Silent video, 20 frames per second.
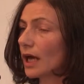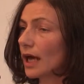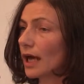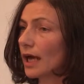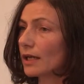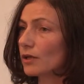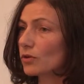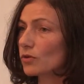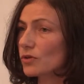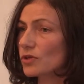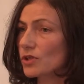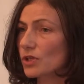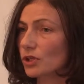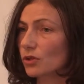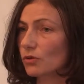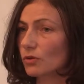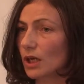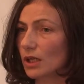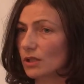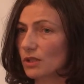And also
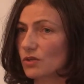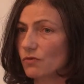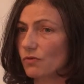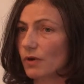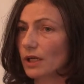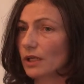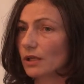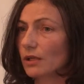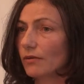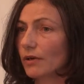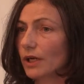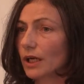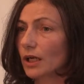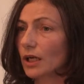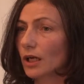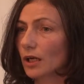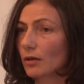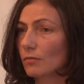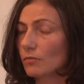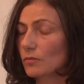you get this regular
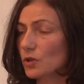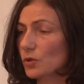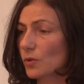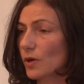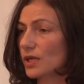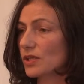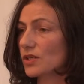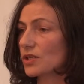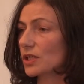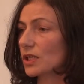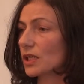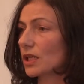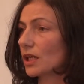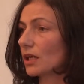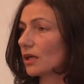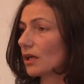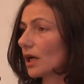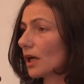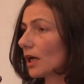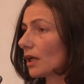income twice a
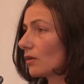year,